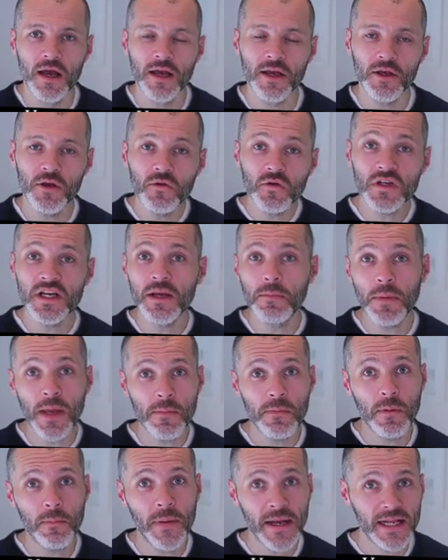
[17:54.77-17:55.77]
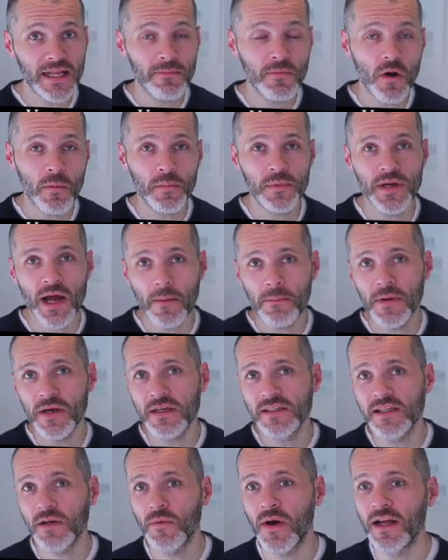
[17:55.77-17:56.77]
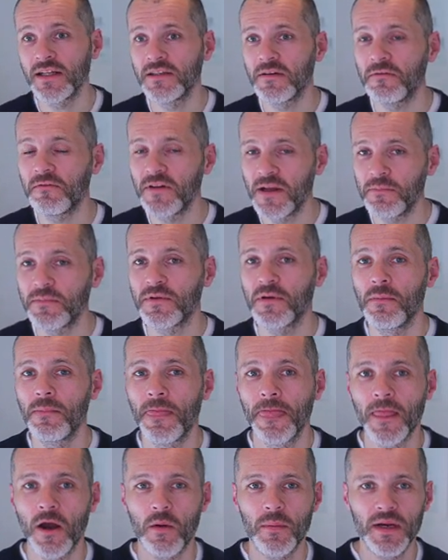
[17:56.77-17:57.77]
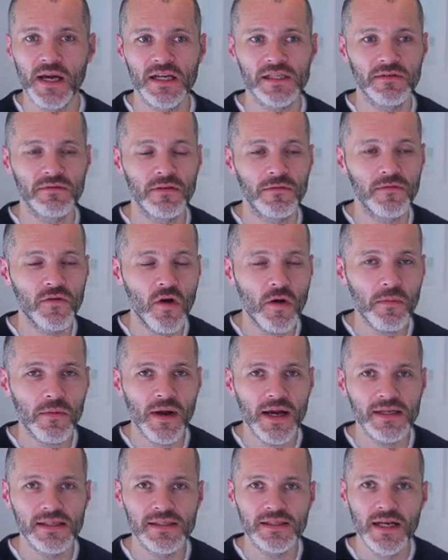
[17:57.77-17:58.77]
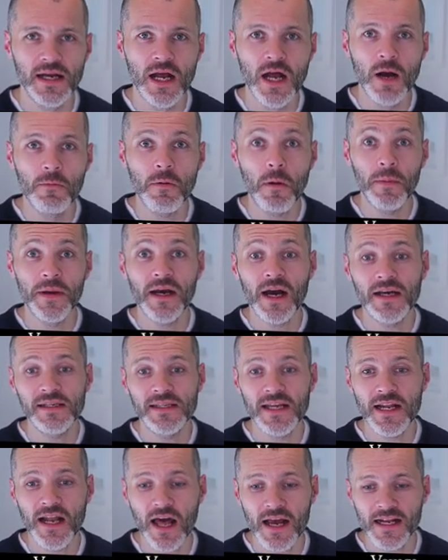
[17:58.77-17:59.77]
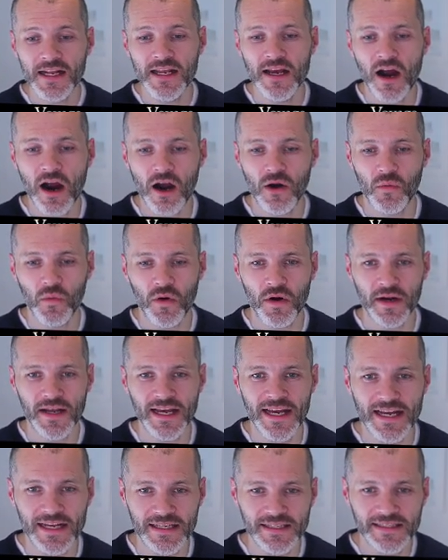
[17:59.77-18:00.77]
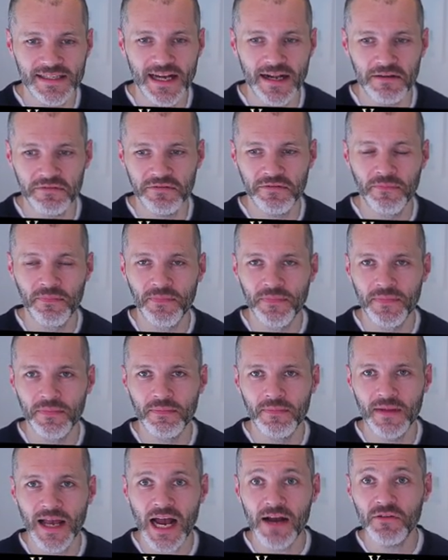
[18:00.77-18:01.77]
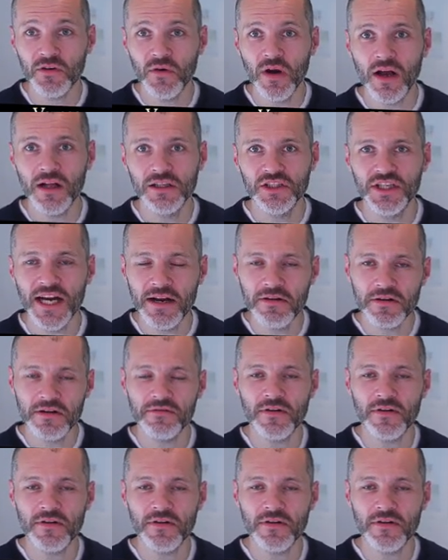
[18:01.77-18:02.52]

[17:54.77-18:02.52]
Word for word: usually people pick them up not because they want to flip them or because of the floor price, but because they like the artwork itself. After all, generative